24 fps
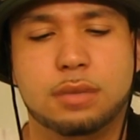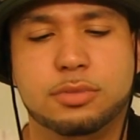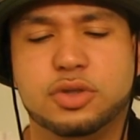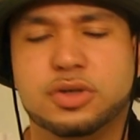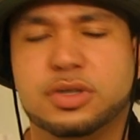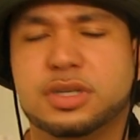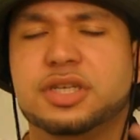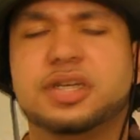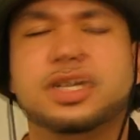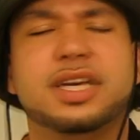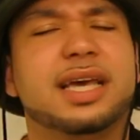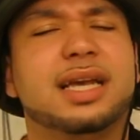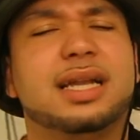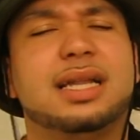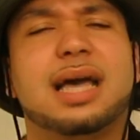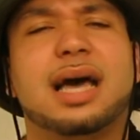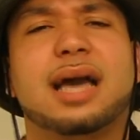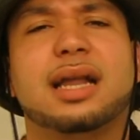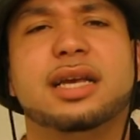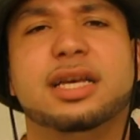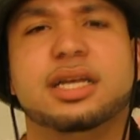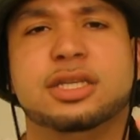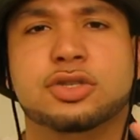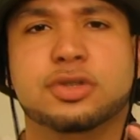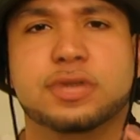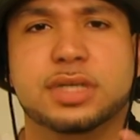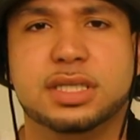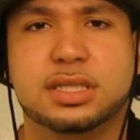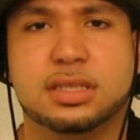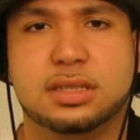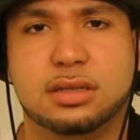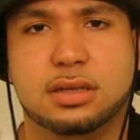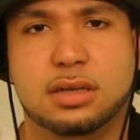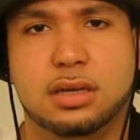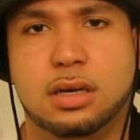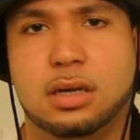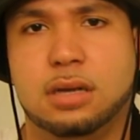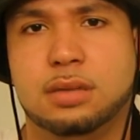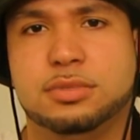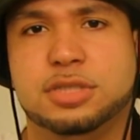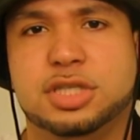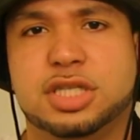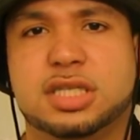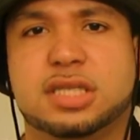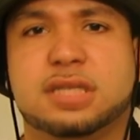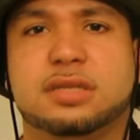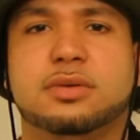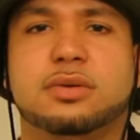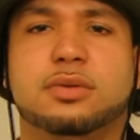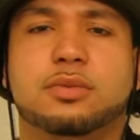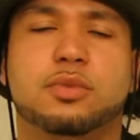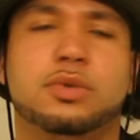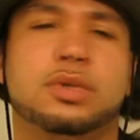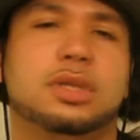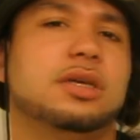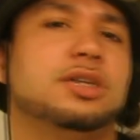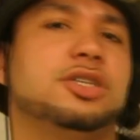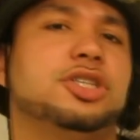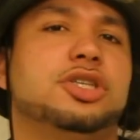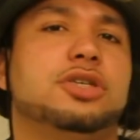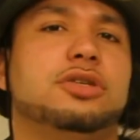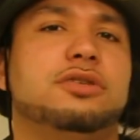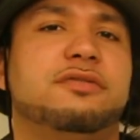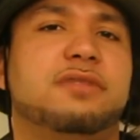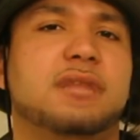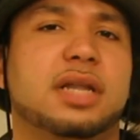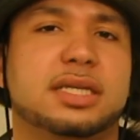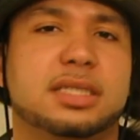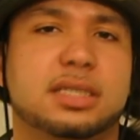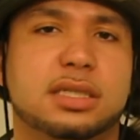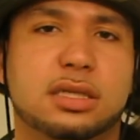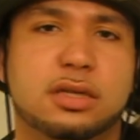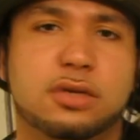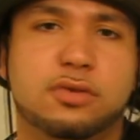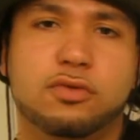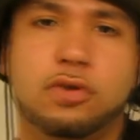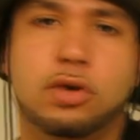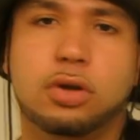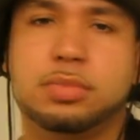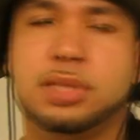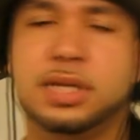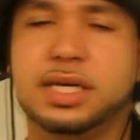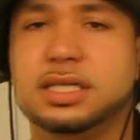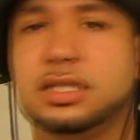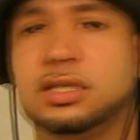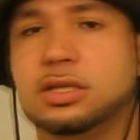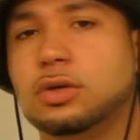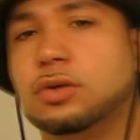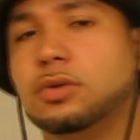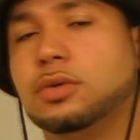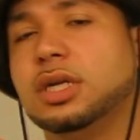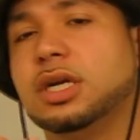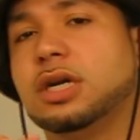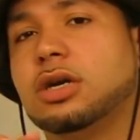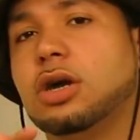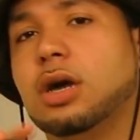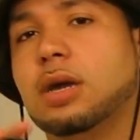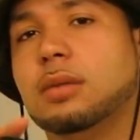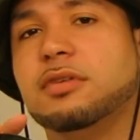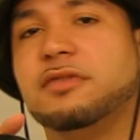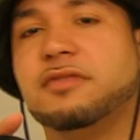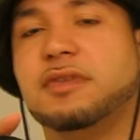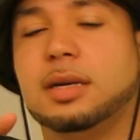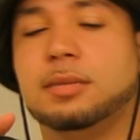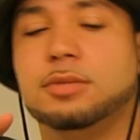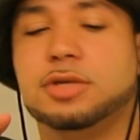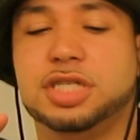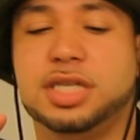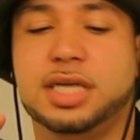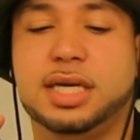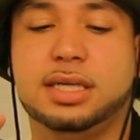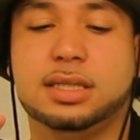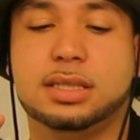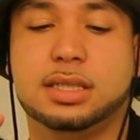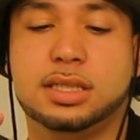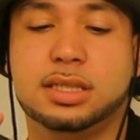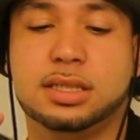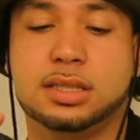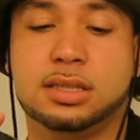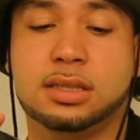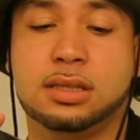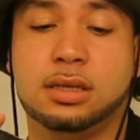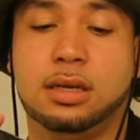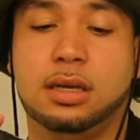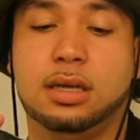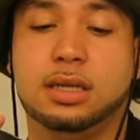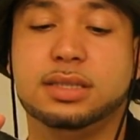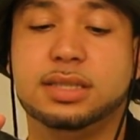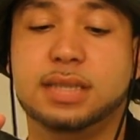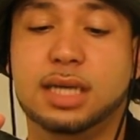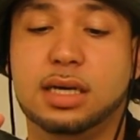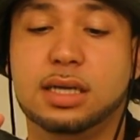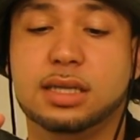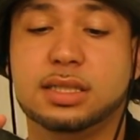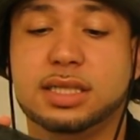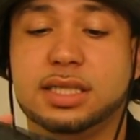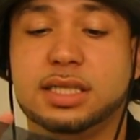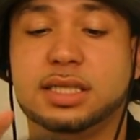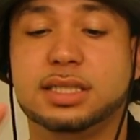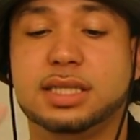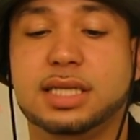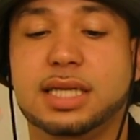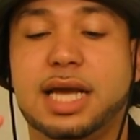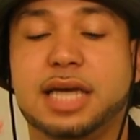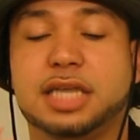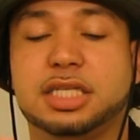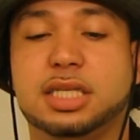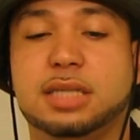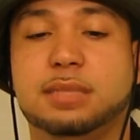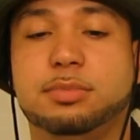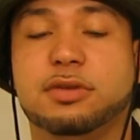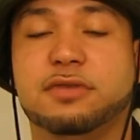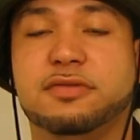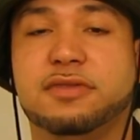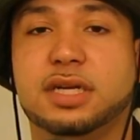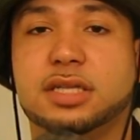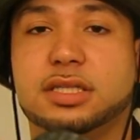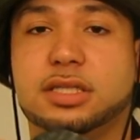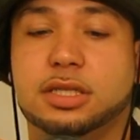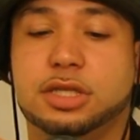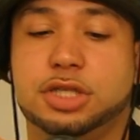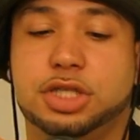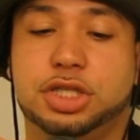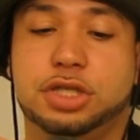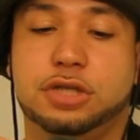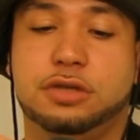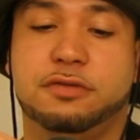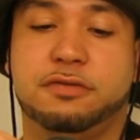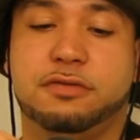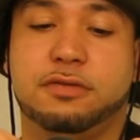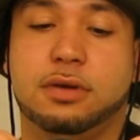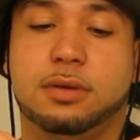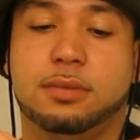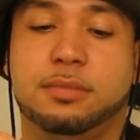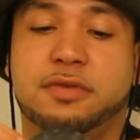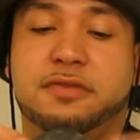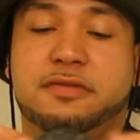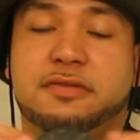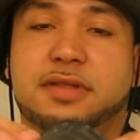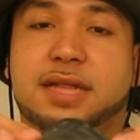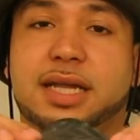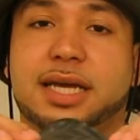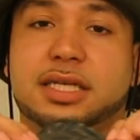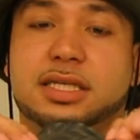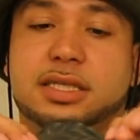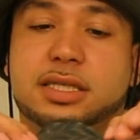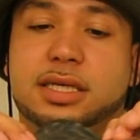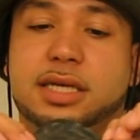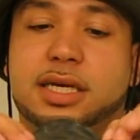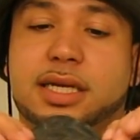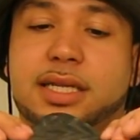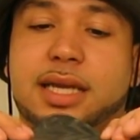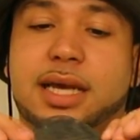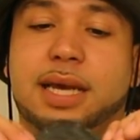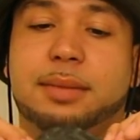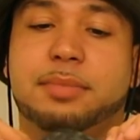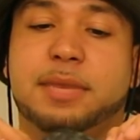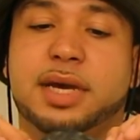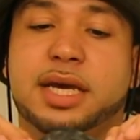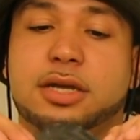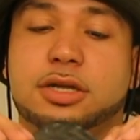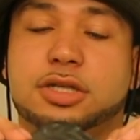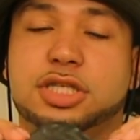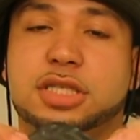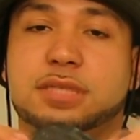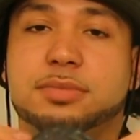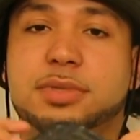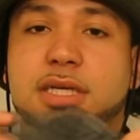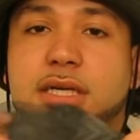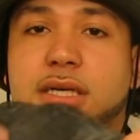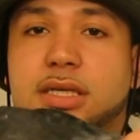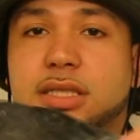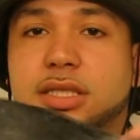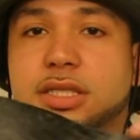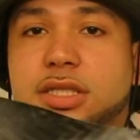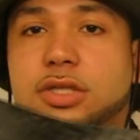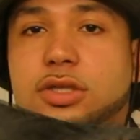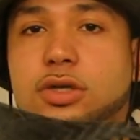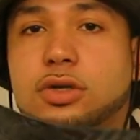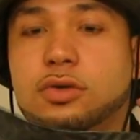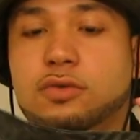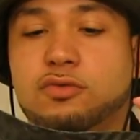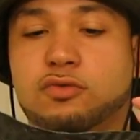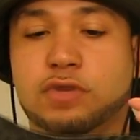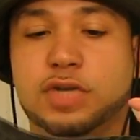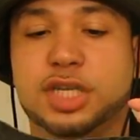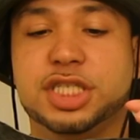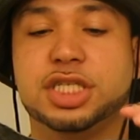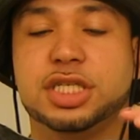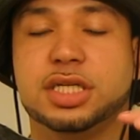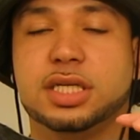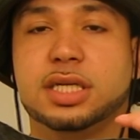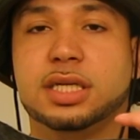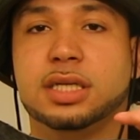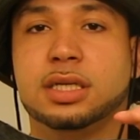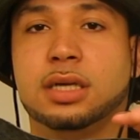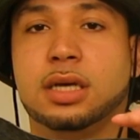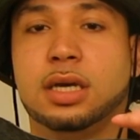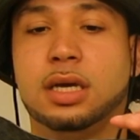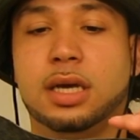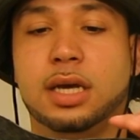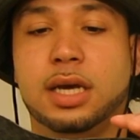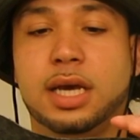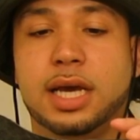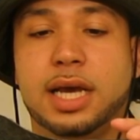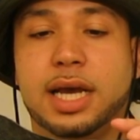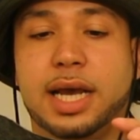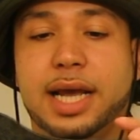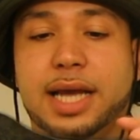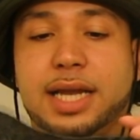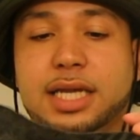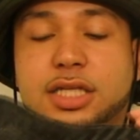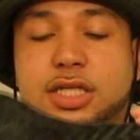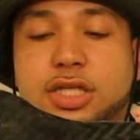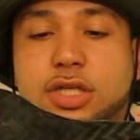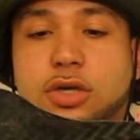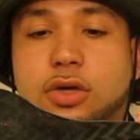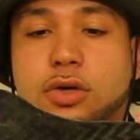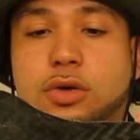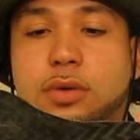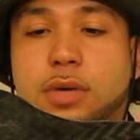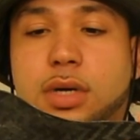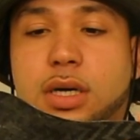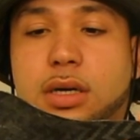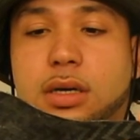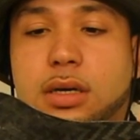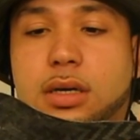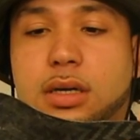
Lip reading: You get a lot of injuries just with the shoe flexing in the wrong place. So what a carbon fiber shank does is it actually prevents the shoe from flexing in that manner, just because it's so rigid and it's so